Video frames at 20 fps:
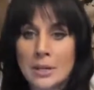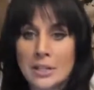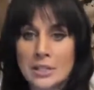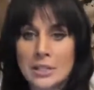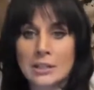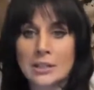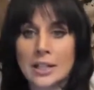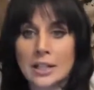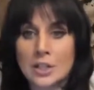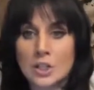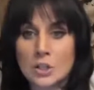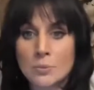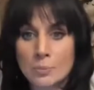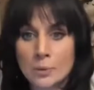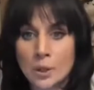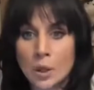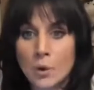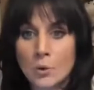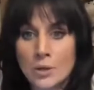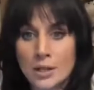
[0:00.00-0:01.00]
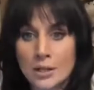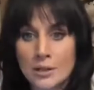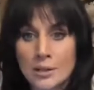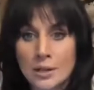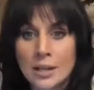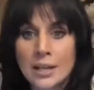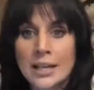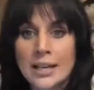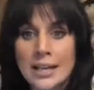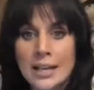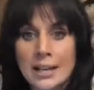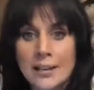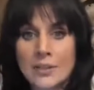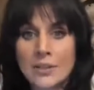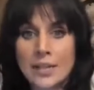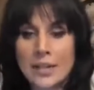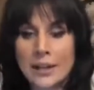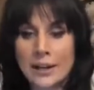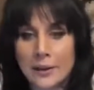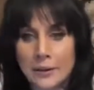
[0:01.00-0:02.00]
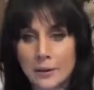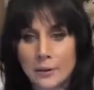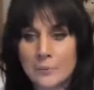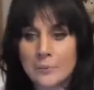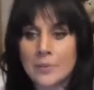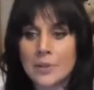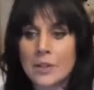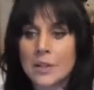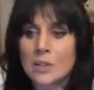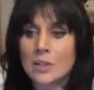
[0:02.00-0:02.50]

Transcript: basically exploded in the air.